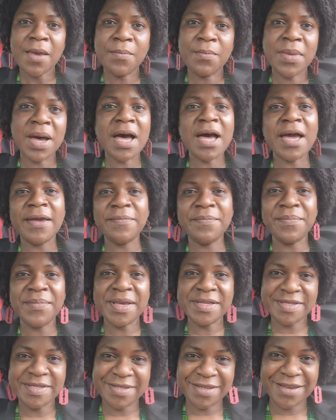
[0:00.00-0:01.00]
my
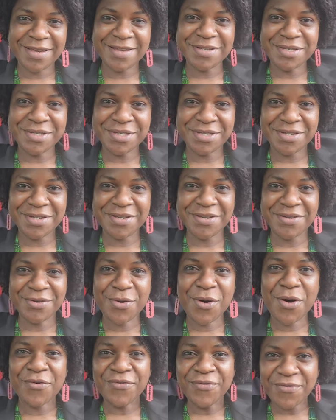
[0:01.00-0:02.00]
message
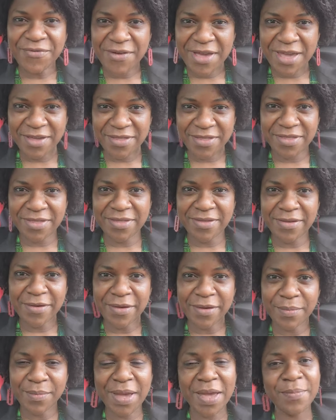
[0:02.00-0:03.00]
of faith,
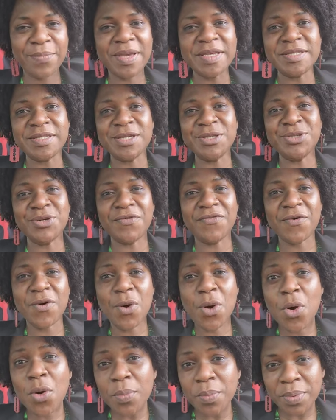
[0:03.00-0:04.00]
my message of
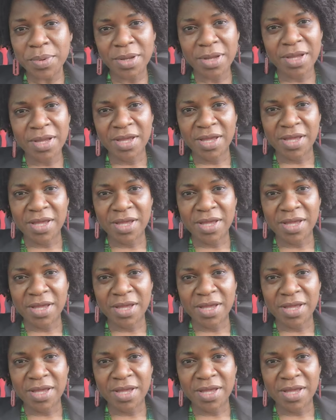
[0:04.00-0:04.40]
hope,